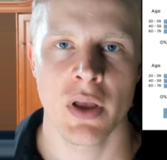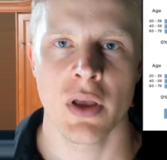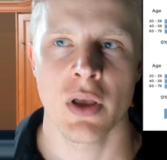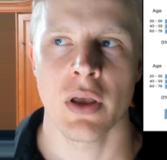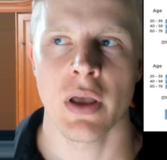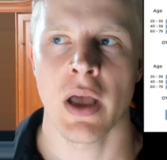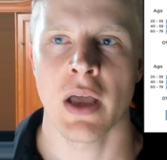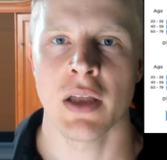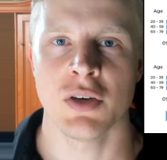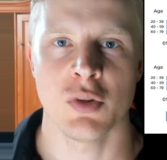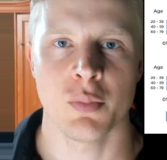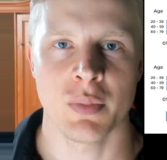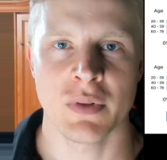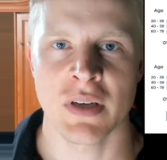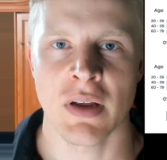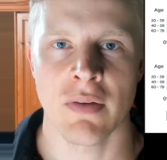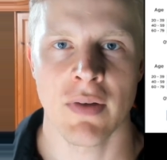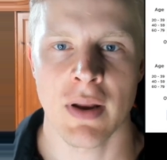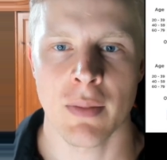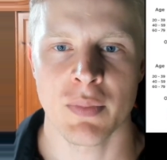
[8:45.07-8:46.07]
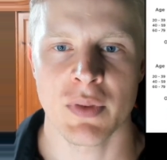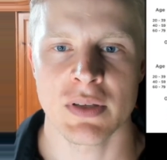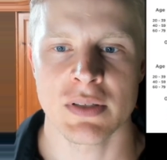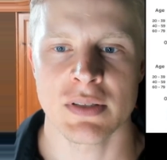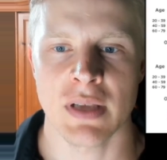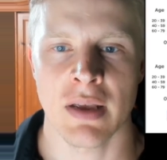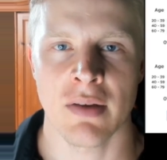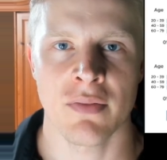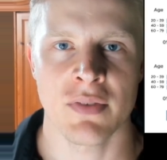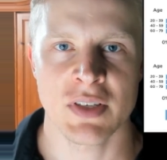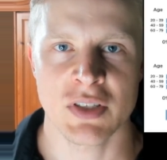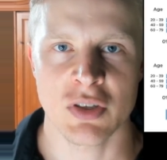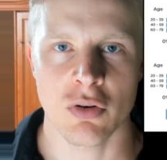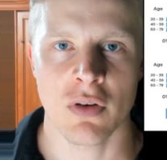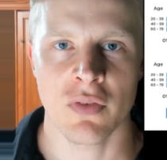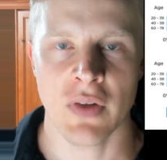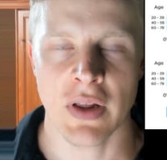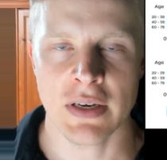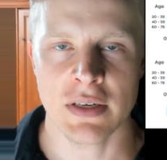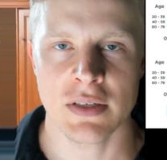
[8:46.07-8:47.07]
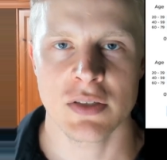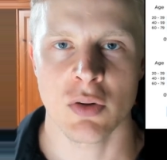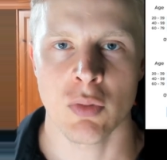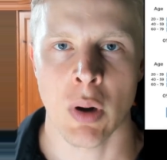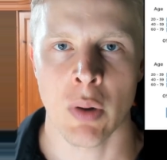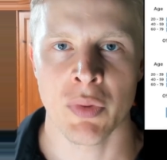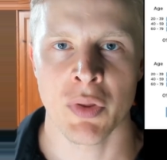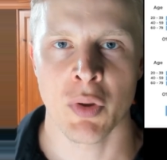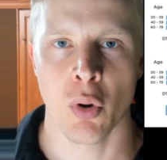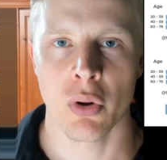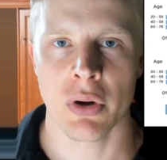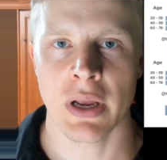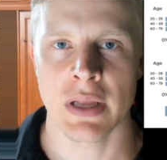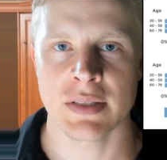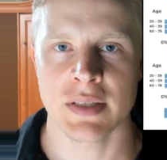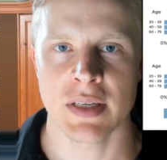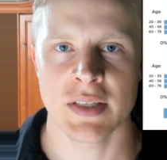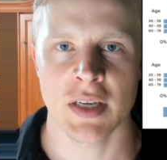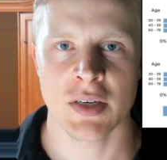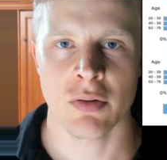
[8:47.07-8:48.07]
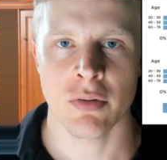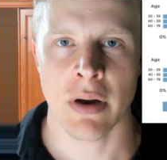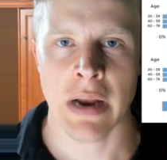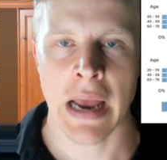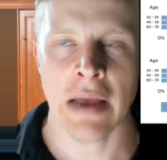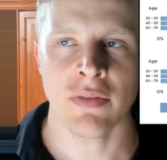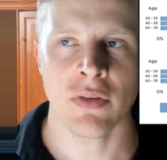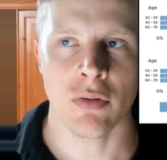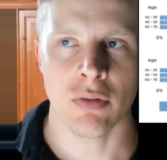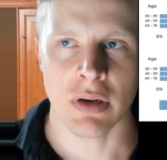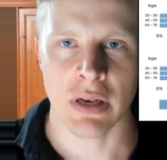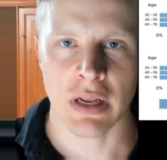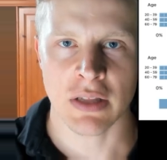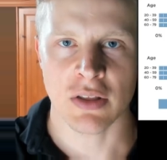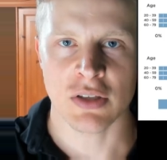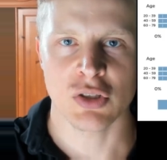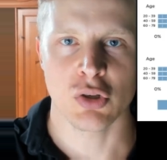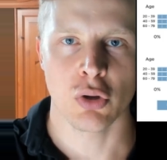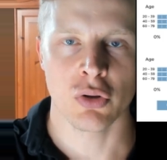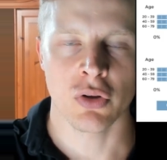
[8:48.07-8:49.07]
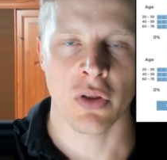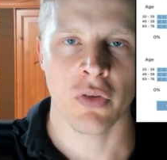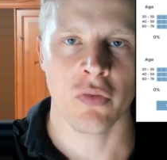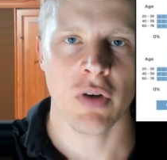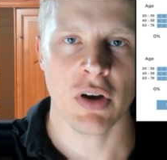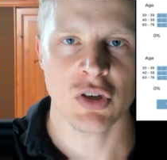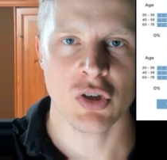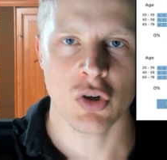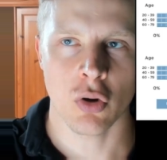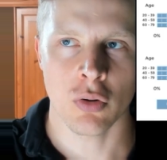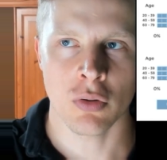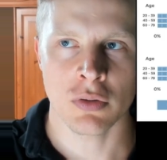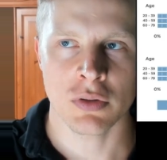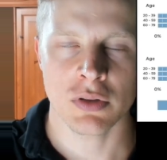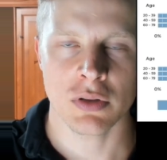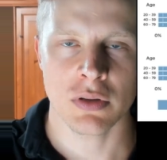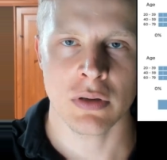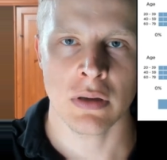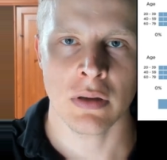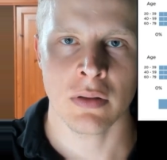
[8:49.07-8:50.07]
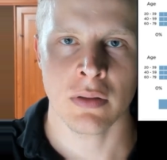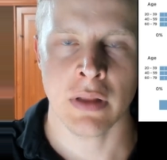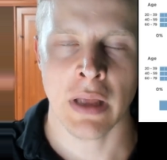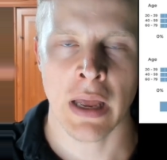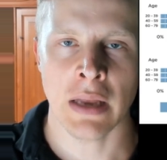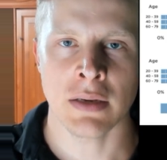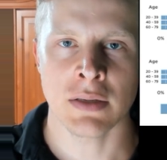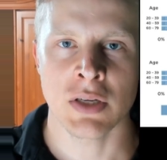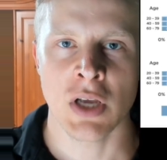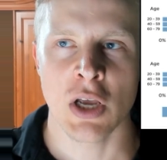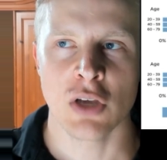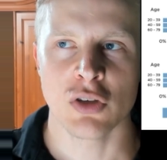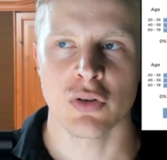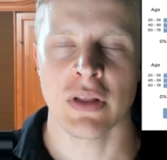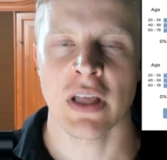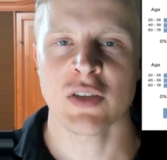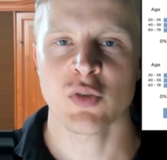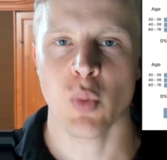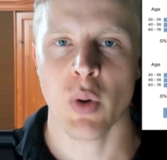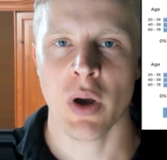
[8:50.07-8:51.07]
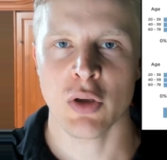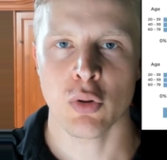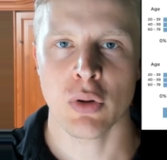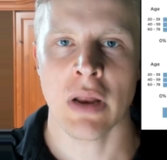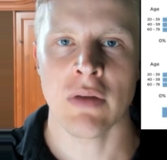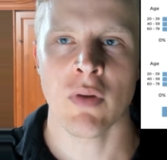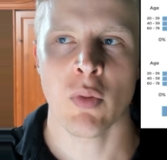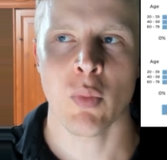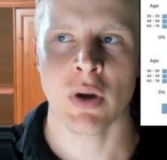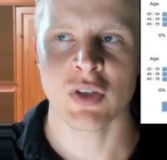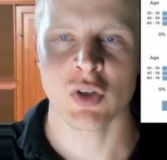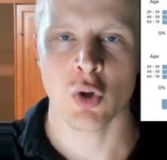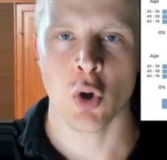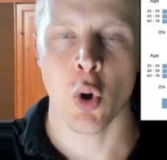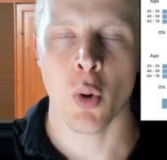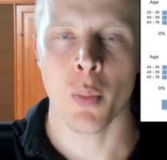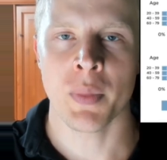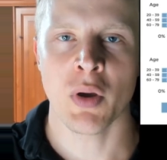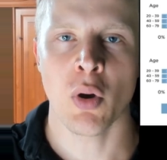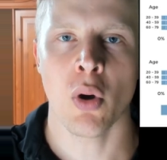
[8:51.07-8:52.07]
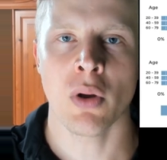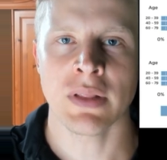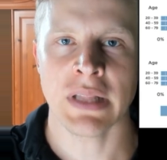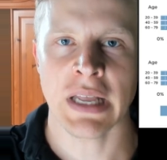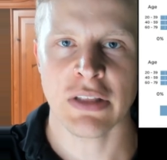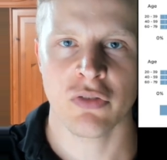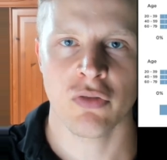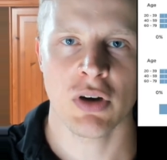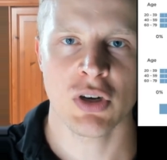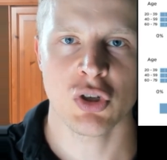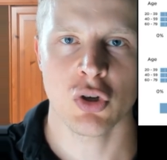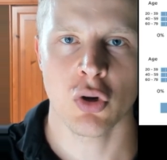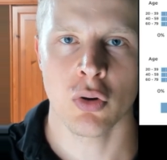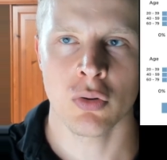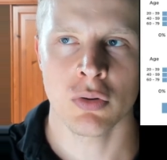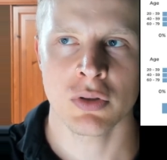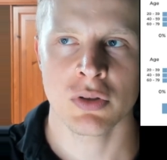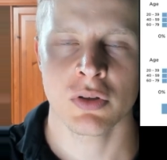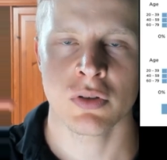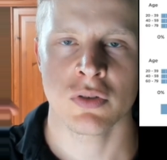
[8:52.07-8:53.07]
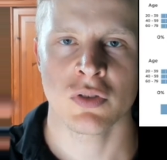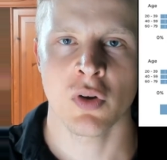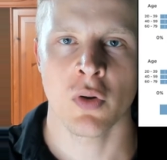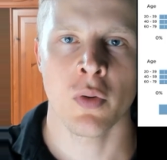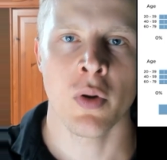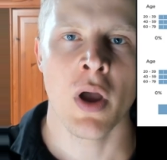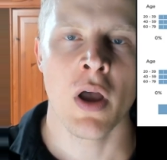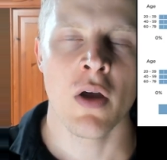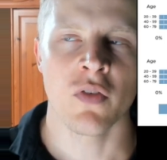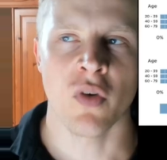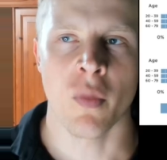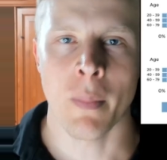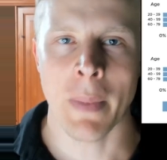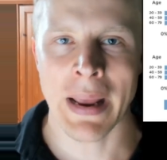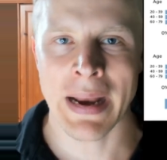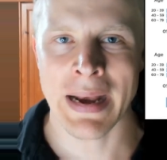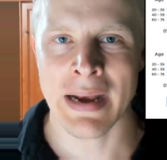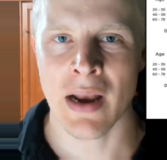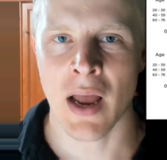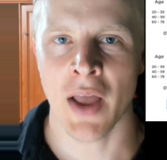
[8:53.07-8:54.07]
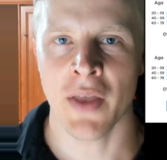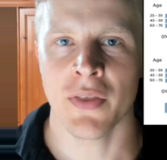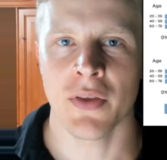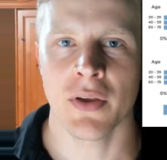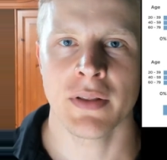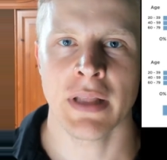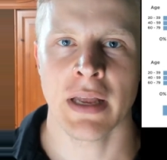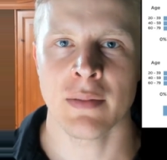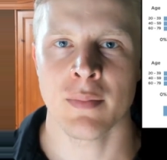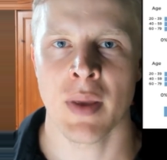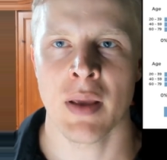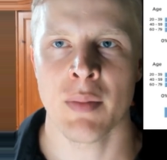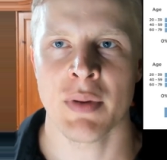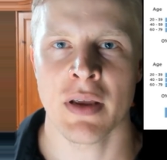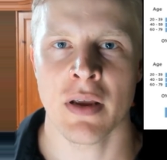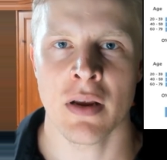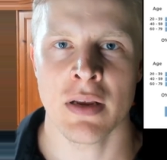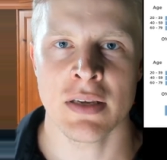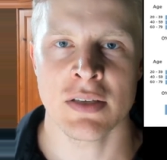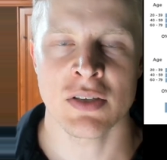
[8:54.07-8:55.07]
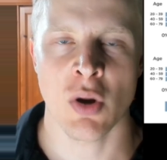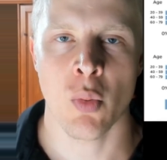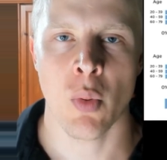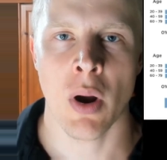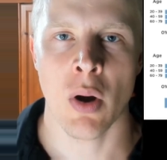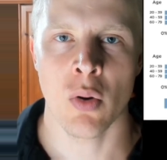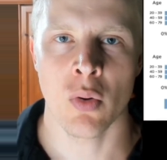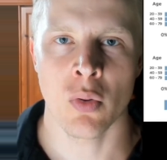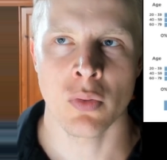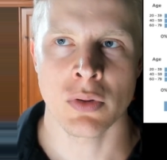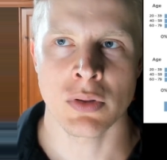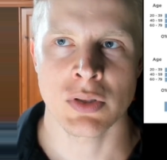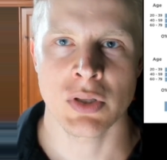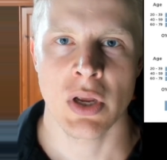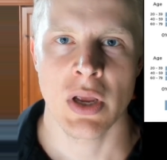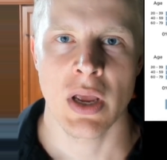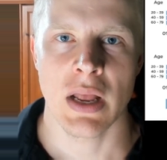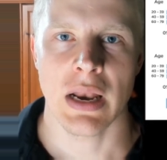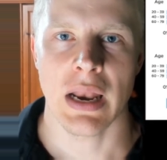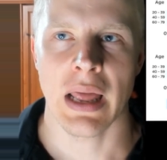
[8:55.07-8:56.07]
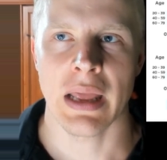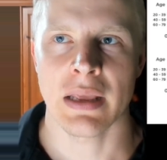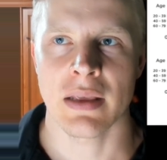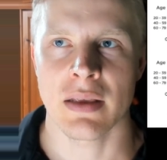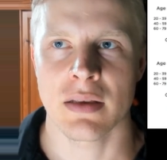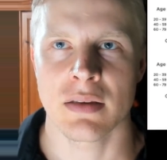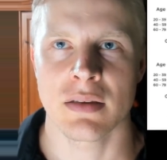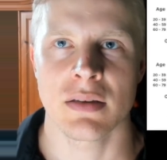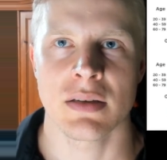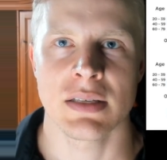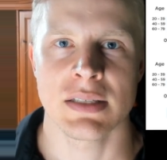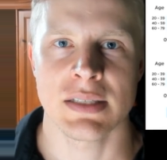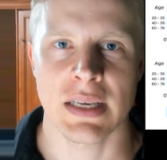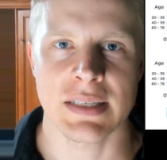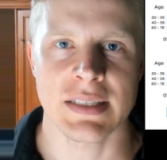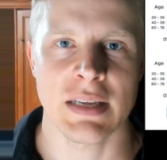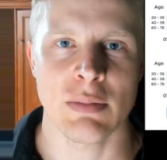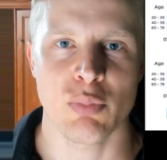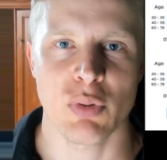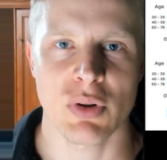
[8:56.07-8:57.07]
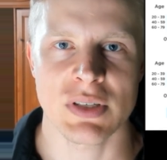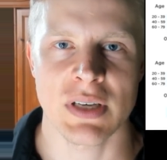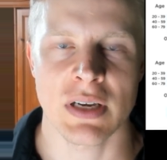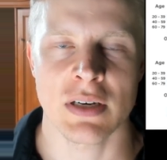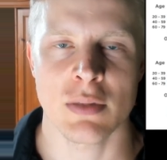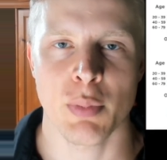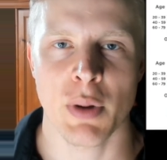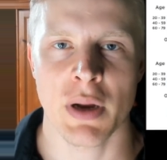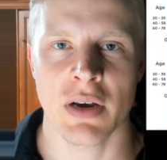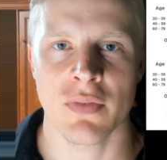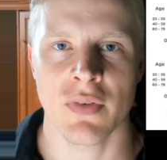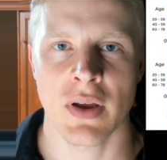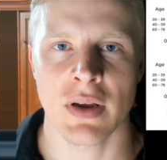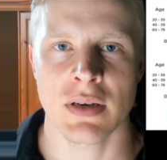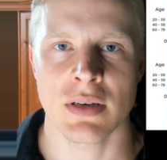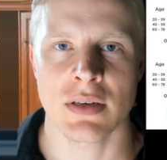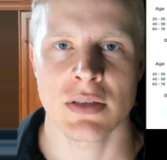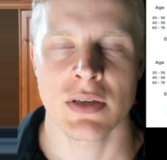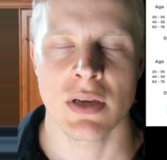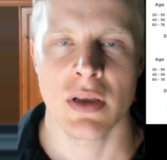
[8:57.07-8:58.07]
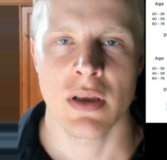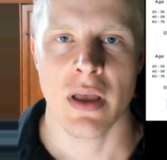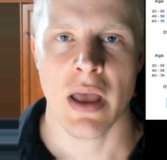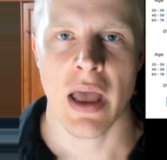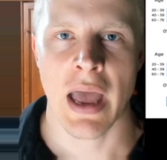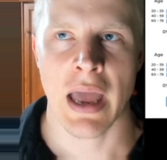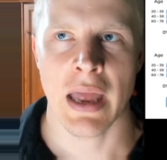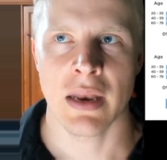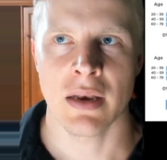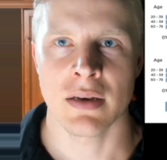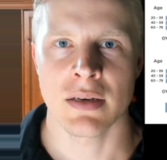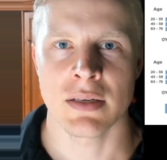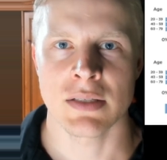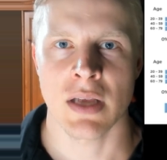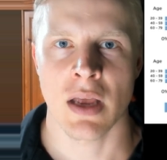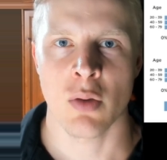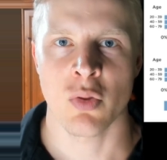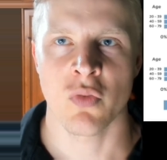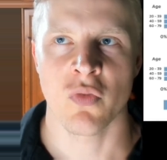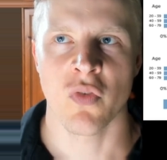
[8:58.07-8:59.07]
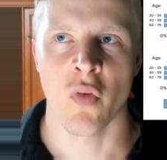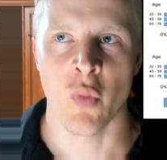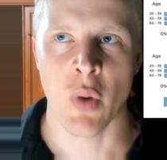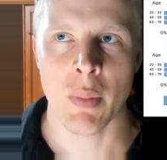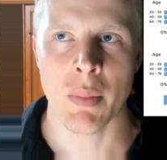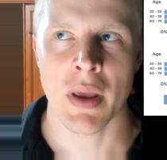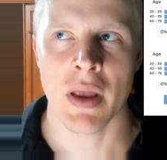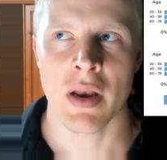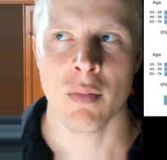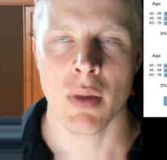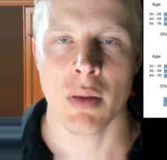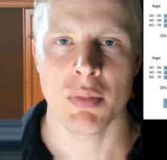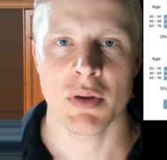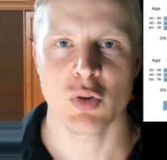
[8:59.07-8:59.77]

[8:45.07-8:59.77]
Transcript: and you develop this uh, visceral fat around the organs, etc. After like this certain threshold, and so that's why you never want to go beyond that threshold so for men i think that maybe is around like 16% body fat and uh, for women maybe